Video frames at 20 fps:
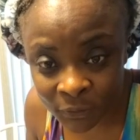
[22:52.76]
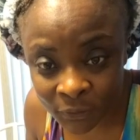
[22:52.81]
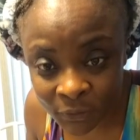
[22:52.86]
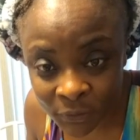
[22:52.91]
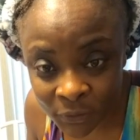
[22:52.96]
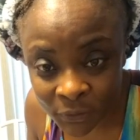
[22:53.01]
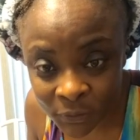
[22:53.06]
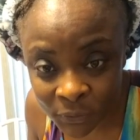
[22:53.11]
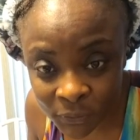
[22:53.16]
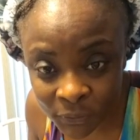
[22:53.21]

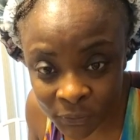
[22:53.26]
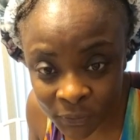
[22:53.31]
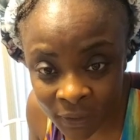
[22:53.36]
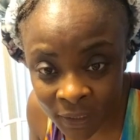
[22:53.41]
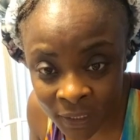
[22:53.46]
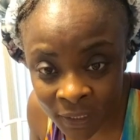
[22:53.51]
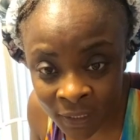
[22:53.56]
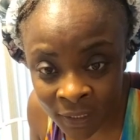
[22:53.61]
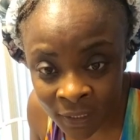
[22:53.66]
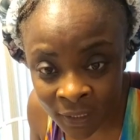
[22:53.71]
Dude,
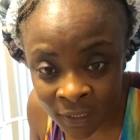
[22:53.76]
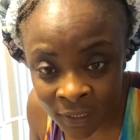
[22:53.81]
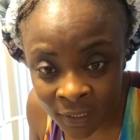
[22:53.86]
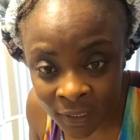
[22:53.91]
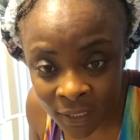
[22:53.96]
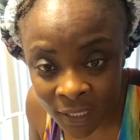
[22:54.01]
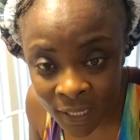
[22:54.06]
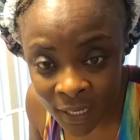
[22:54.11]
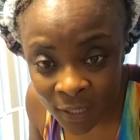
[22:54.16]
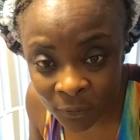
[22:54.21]

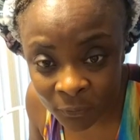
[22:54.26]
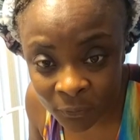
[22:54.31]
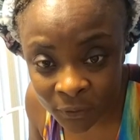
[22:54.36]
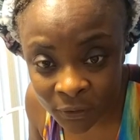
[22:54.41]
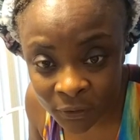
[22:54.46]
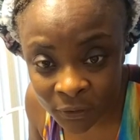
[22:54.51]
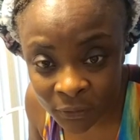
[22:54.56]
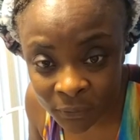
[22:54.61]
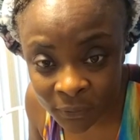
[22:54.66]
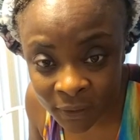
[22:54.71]
I
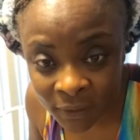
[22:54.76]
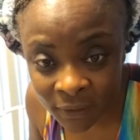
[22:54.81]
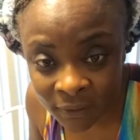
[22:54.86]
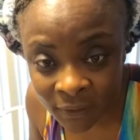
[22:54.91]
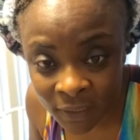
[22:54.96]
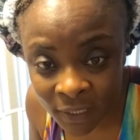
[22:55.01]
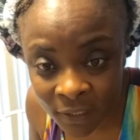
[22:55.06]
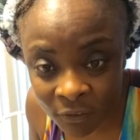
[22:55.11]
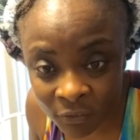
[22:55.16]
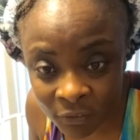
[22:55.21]
would do
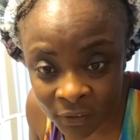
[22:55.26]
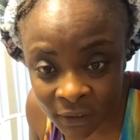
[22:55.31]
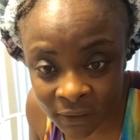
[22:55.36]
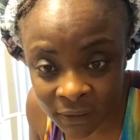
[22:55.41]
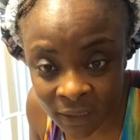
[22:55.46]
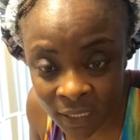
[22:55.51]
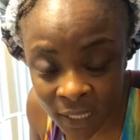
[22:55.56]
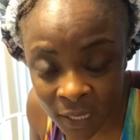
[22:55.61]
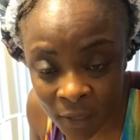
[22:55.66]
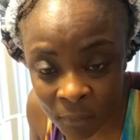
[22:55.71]
this every
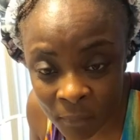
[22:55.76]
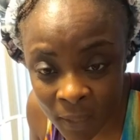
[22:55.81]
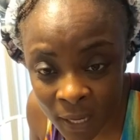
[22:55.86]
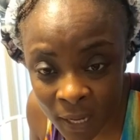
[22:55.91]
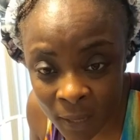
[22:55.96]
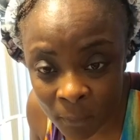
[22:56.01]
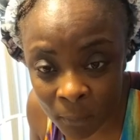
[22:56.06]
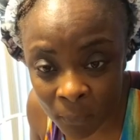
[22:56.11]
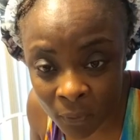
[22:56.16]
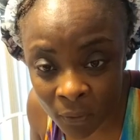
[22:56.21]
time
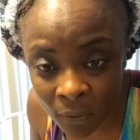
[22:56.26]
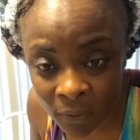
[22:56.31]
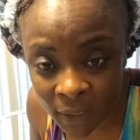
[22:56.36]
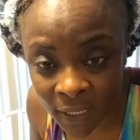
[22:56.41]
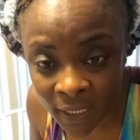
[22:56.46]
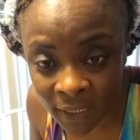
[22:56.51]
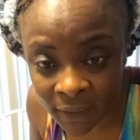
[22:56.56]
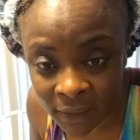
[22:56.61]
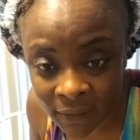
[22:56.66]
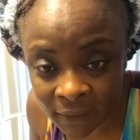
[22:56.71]
I bought
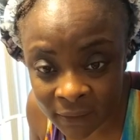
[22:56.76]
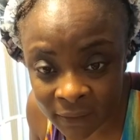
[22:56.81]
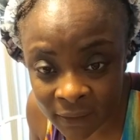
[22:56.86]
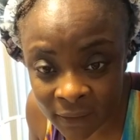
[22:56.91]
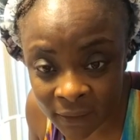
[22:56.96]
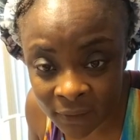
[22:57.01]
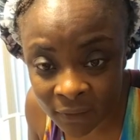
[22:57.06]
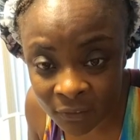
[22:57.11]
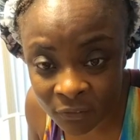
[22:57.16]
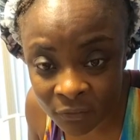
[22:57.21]

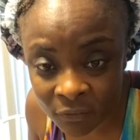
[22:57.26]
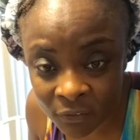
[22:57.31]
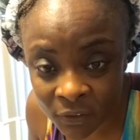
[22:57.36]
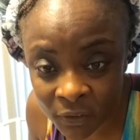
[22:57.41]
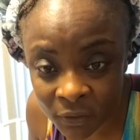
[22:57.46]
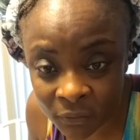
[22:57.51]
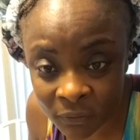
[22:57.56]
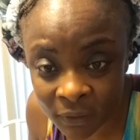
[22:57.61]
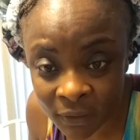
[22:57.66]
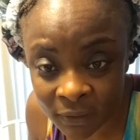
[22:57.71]
anything.
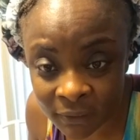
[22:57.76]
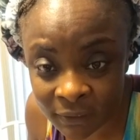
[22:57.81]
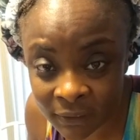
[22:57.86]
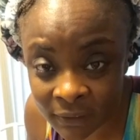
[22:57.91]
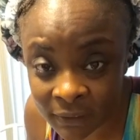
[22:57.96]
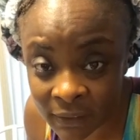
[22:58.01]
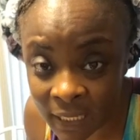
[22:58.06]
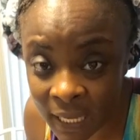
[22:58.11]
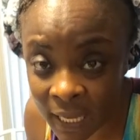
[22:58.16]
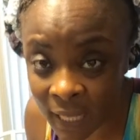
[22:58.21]
Video
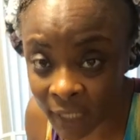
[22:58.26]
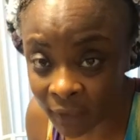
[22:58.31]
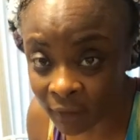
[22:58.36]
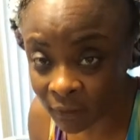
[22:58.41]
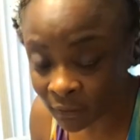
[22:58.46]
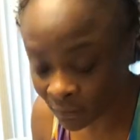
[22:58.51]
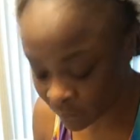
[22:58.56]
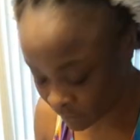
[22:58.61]
doesn't lie.